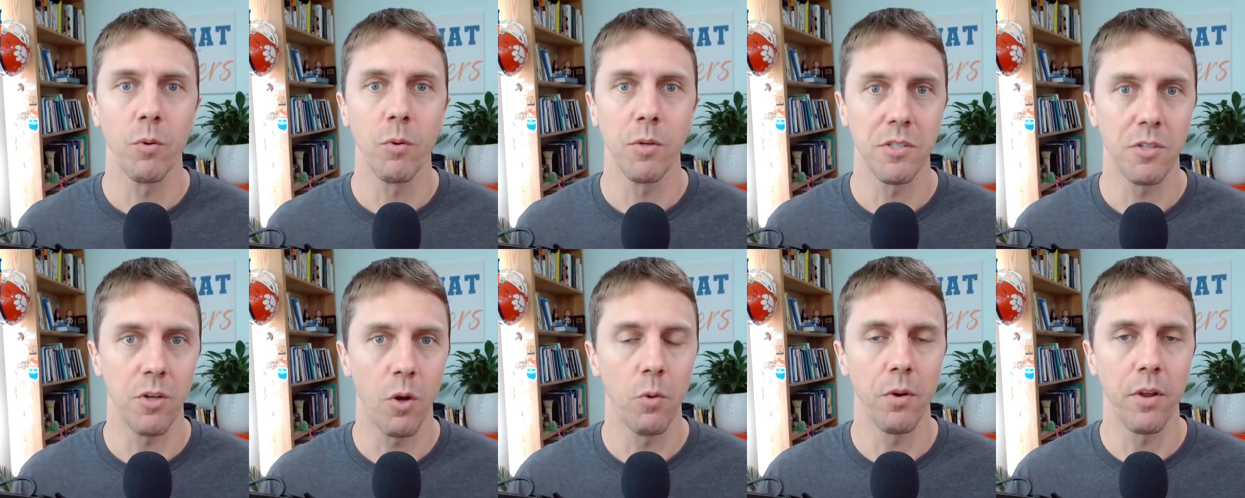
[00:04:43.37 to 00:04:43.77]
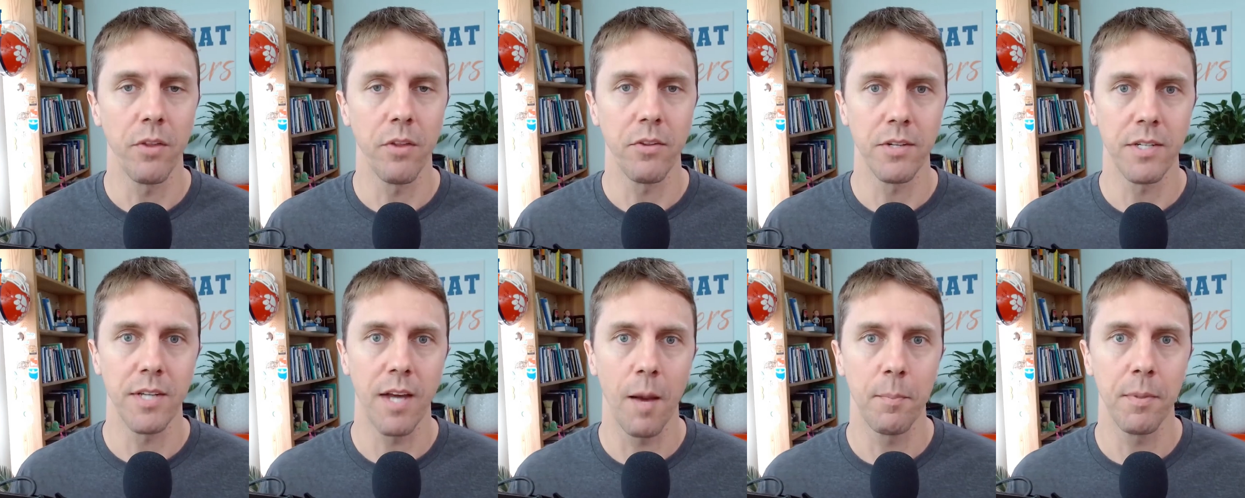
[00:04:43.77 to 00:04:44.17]
which is a whole
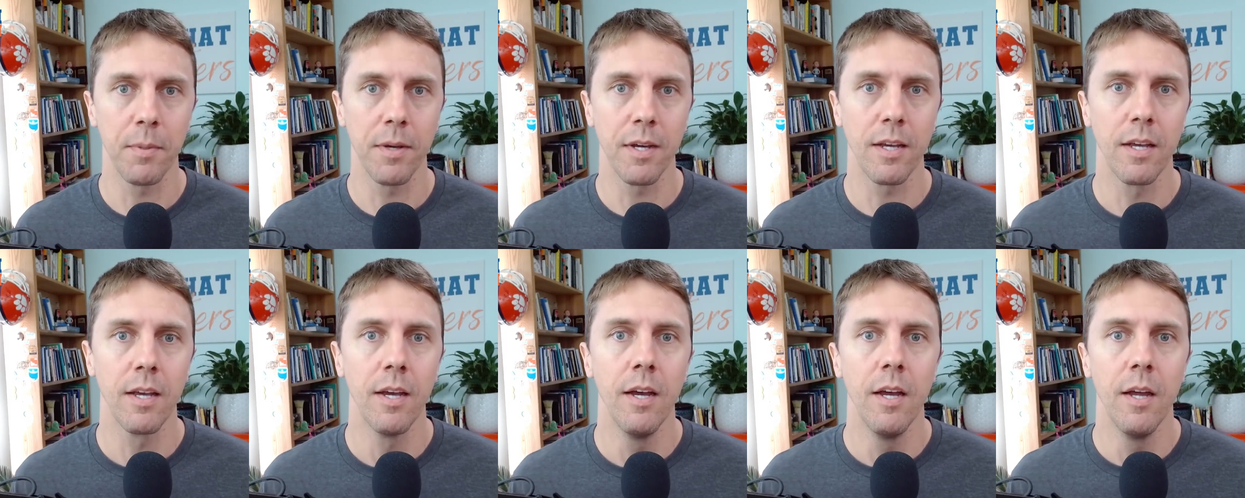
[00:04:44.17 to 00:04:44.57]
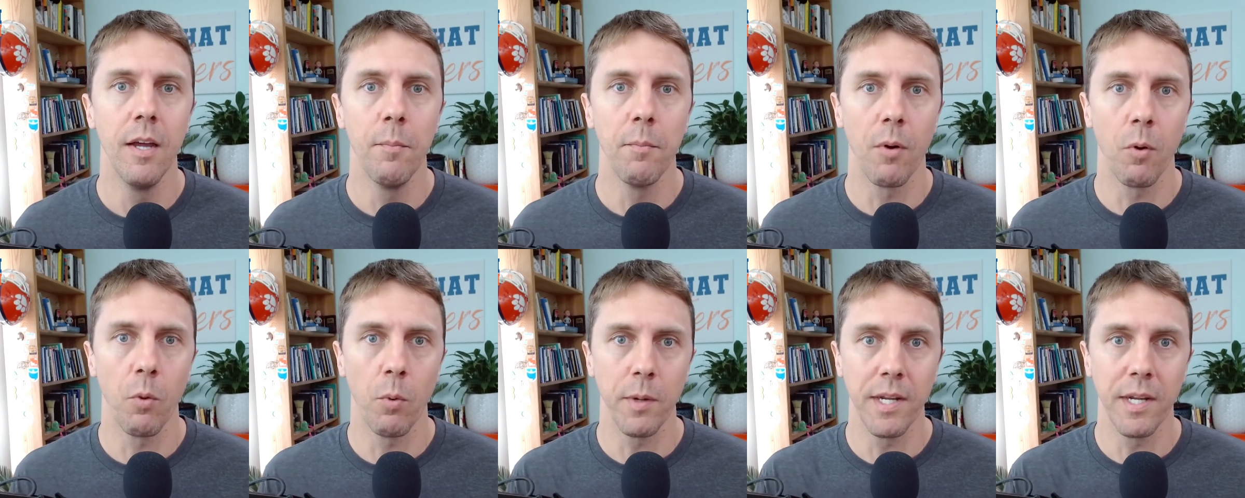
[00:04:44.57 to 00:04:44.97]
nother topic,
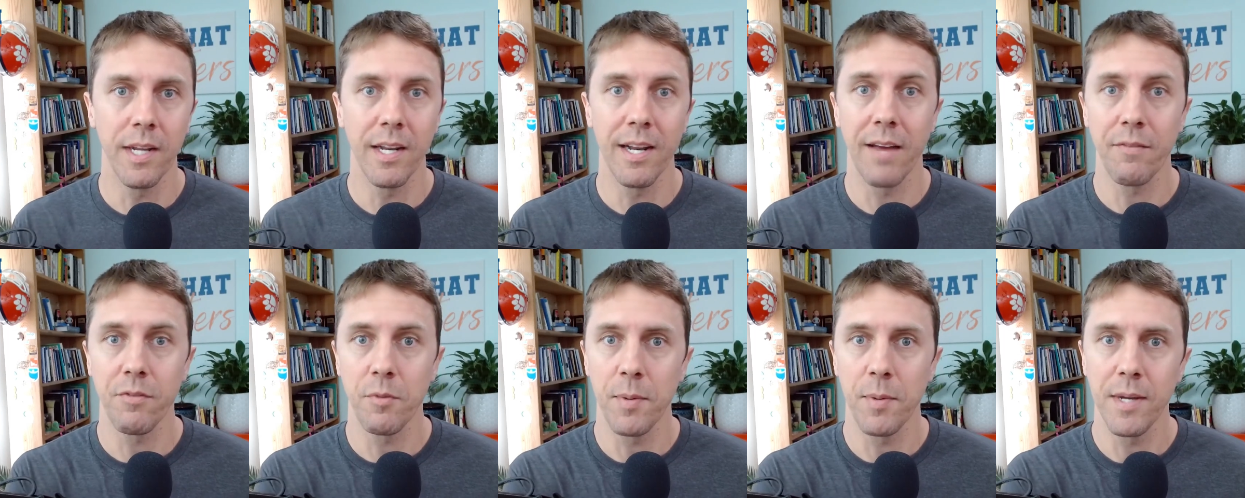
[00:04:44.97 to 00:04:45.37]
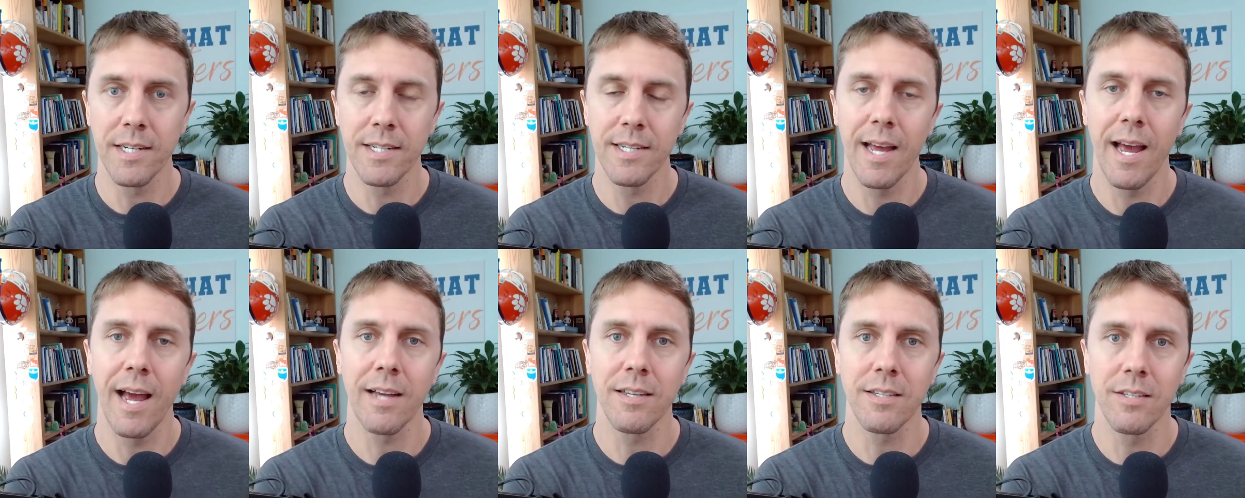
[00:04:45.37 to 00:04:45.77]
but we didn't have to pay
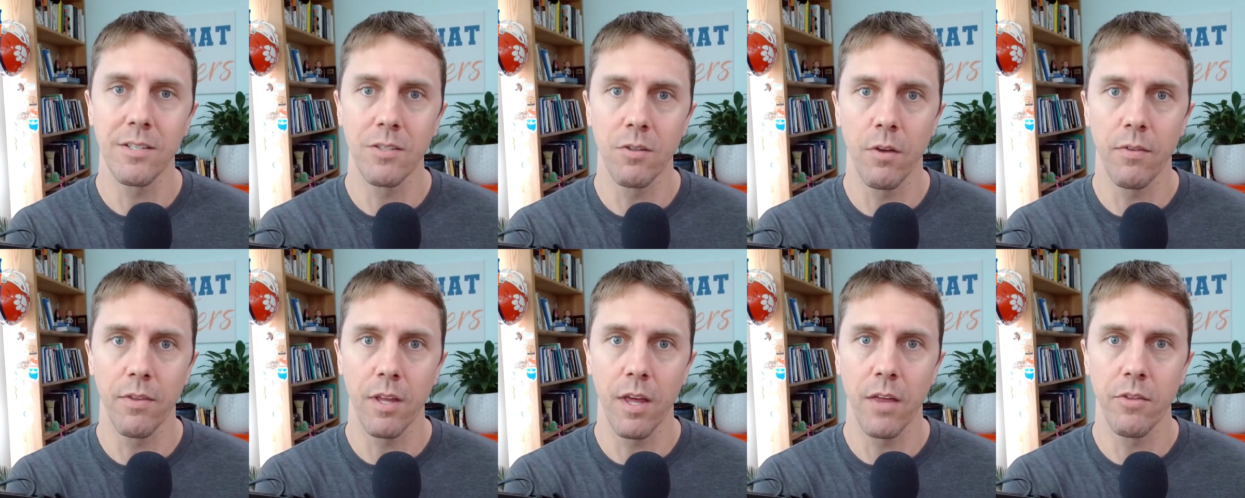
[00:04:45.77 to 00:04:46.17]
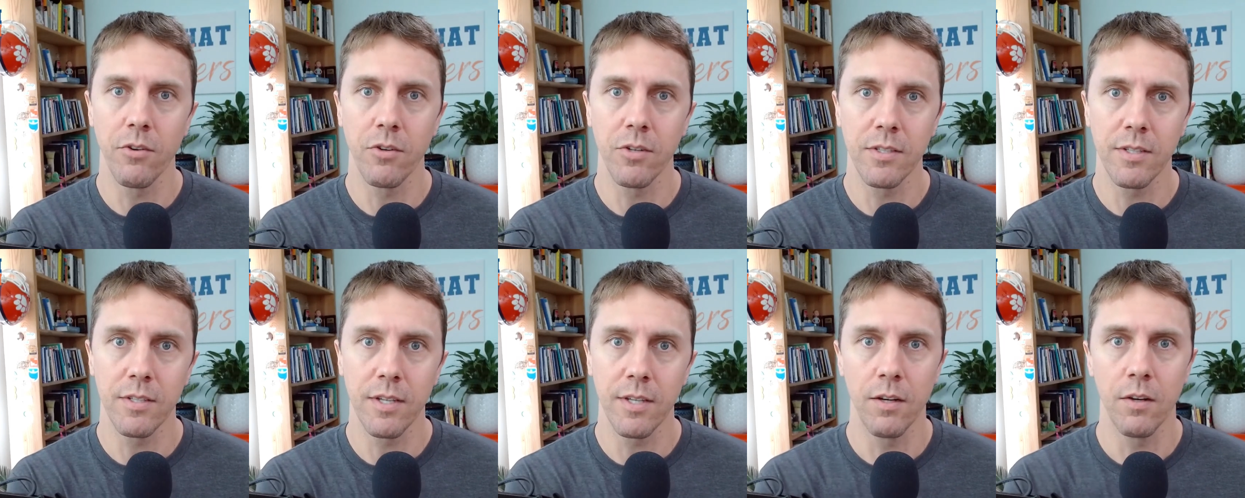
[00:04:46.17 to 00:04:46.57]
taxes on the
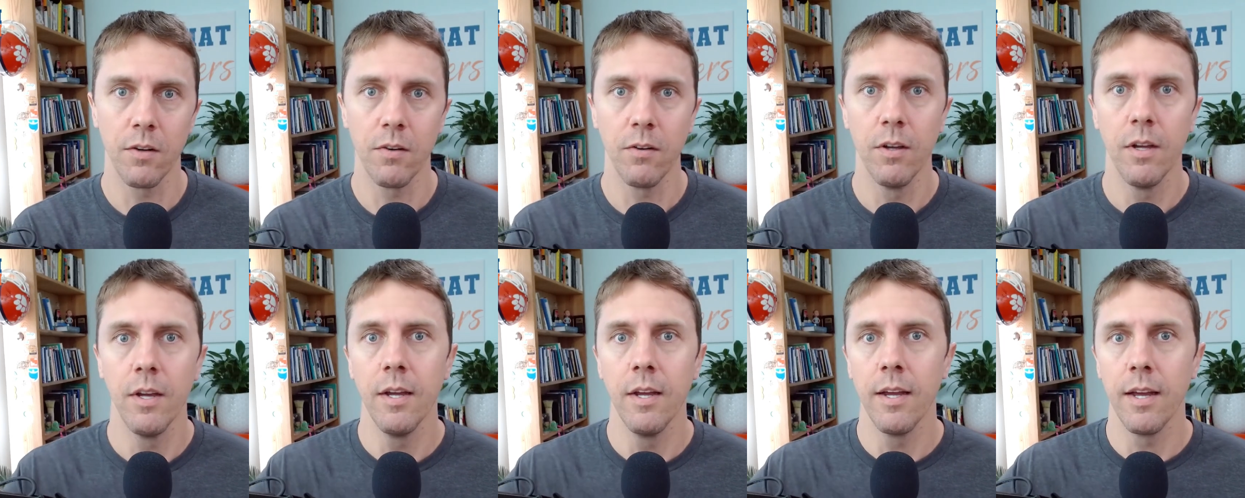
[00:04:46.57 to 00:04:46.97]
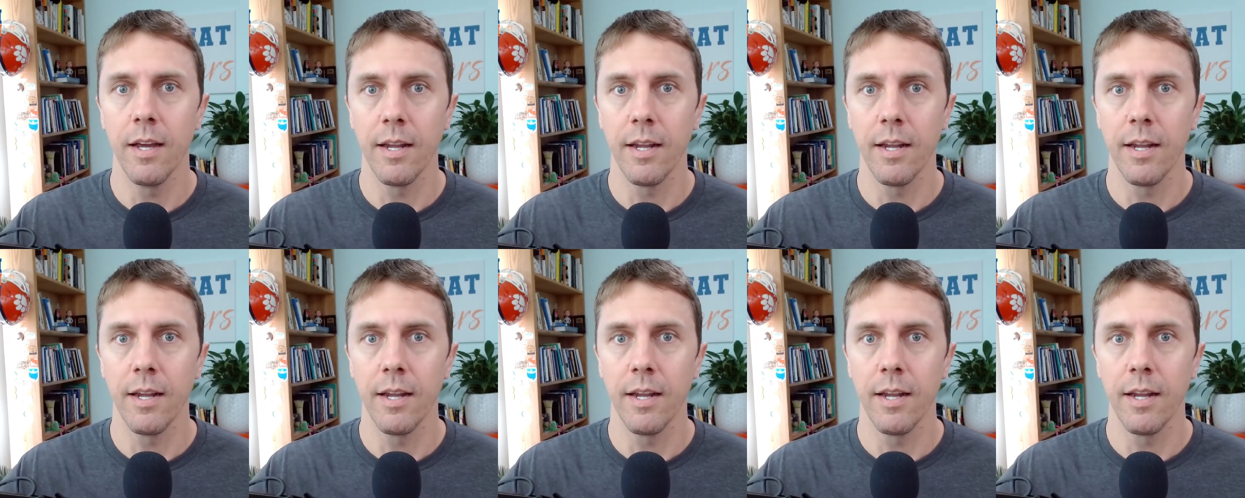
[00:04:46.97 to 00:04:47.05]
other sale.